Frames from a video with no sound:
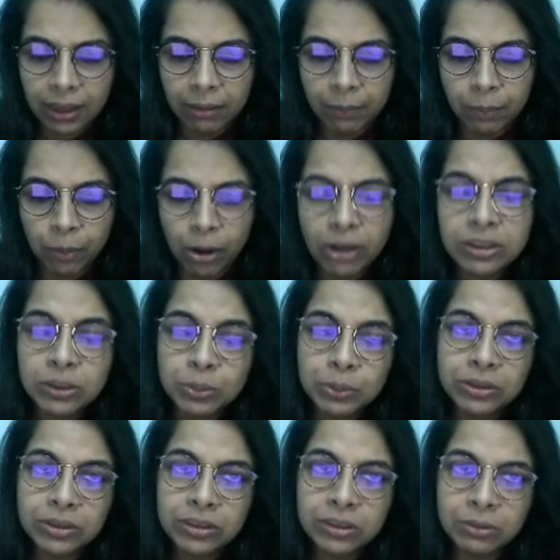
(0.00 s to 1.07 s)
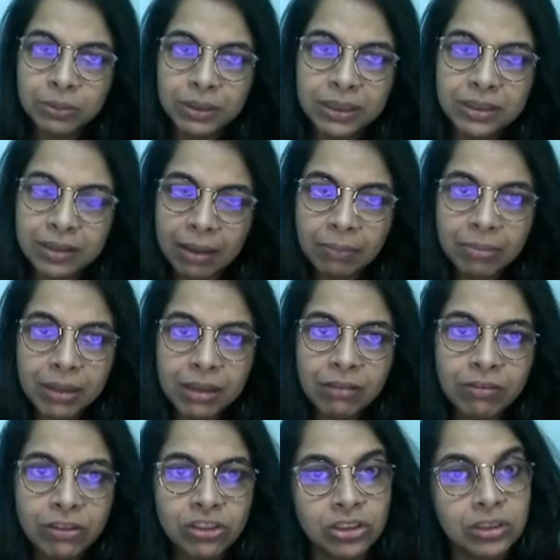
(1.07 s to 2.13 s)
Prosperous means something
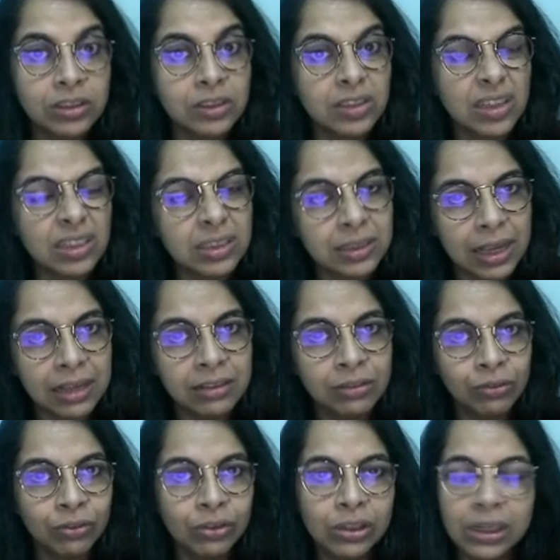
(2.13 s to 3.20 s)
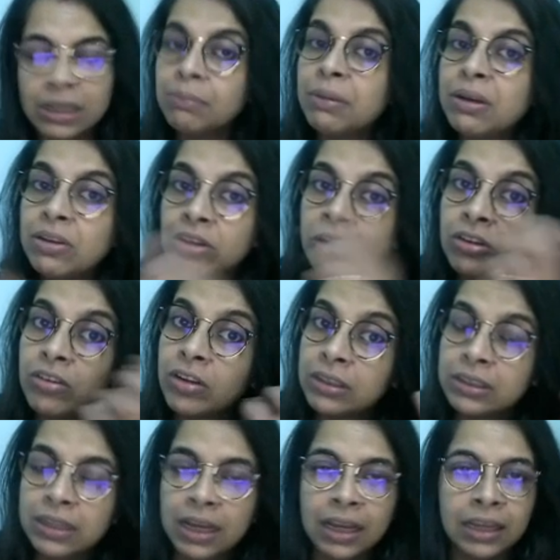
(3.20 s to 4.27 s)
which is successful in material
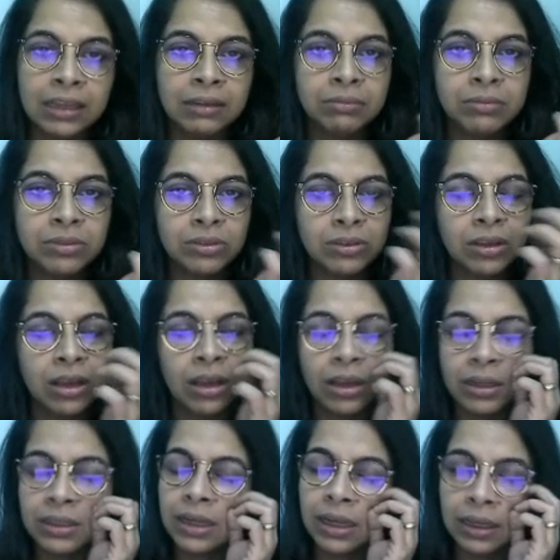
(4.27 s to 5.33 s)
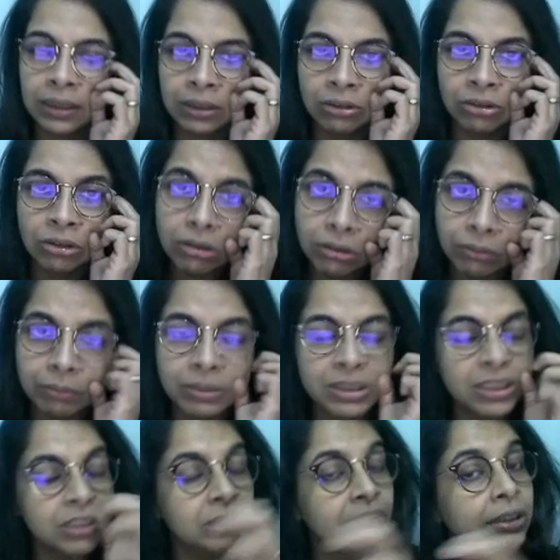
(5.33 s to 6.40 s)
times,
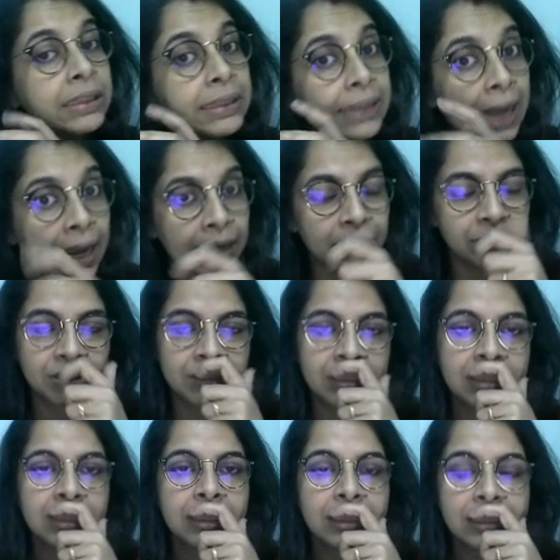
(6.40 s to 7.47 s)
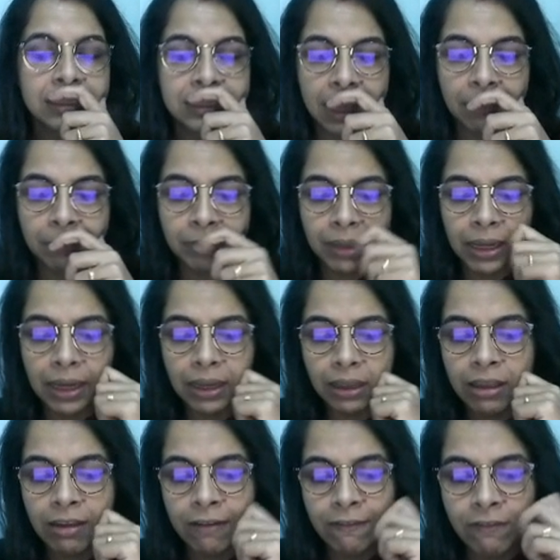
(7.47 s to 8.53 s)
material types. Something
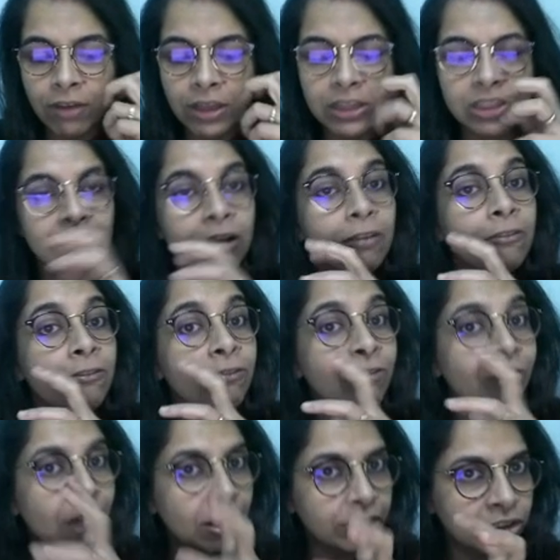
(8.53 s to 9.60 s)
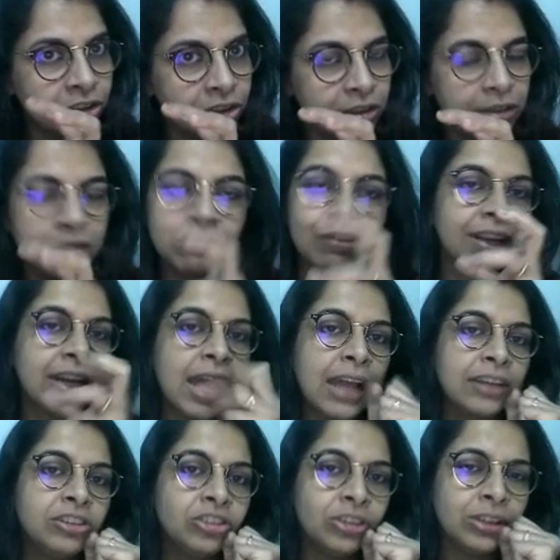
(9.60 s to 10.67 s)
which flourishes
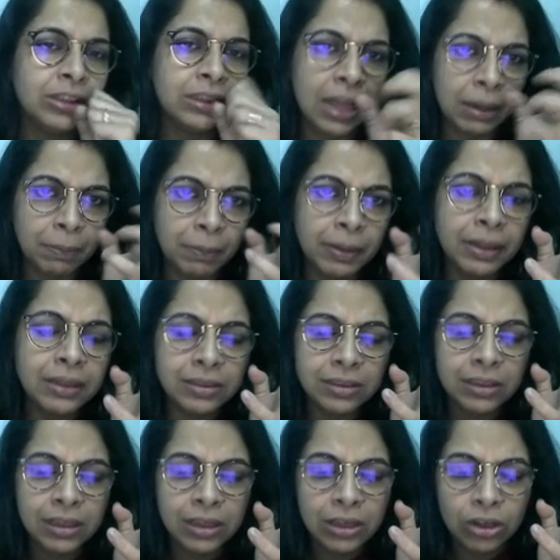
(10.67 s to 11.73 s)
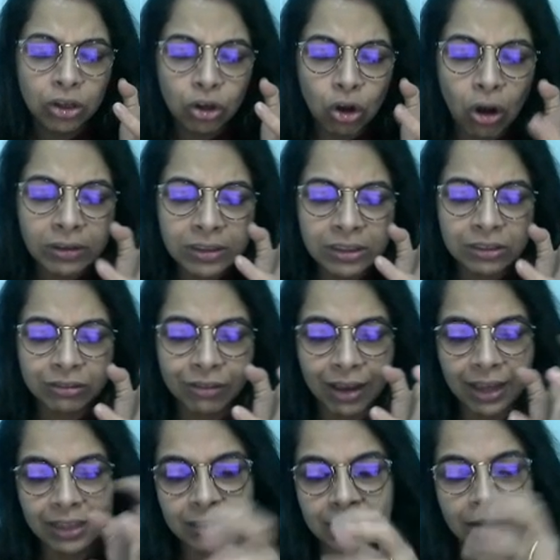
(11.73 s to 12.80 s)
financially. That means
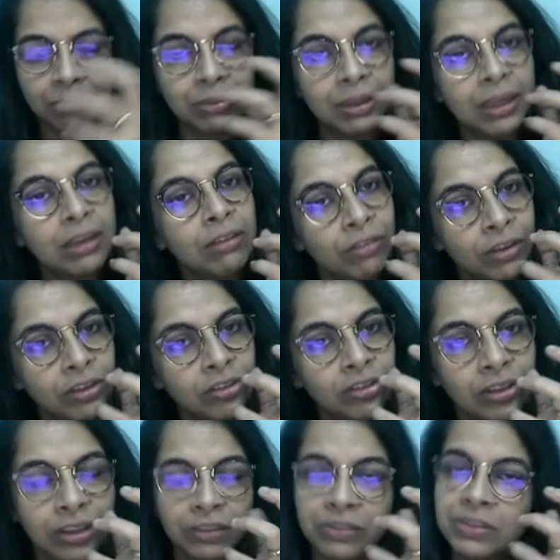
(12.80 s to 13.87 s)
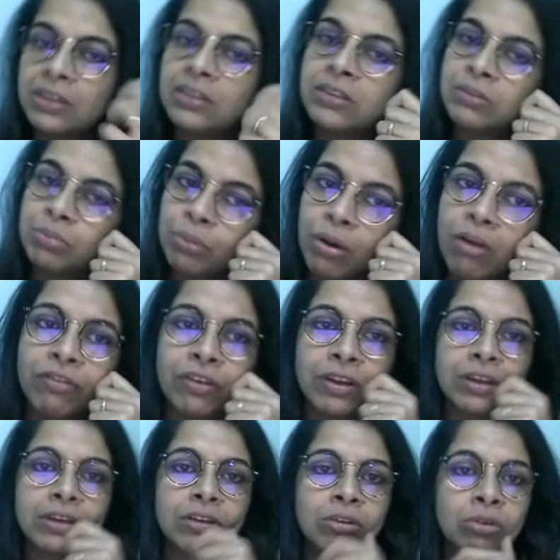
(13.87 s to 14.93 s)
cost-wise something which gives us
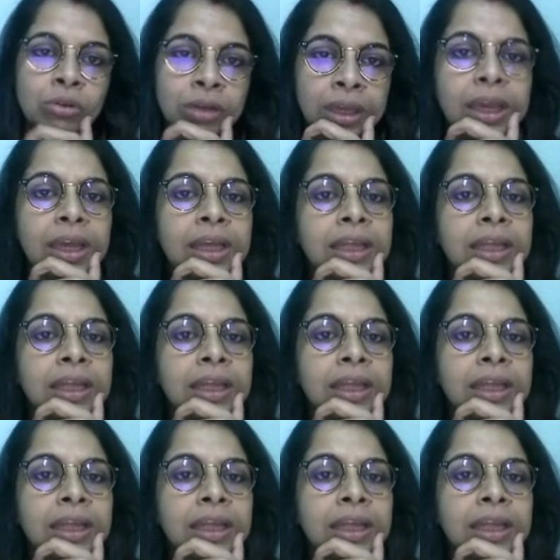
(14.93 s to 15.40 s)
profit. Okay,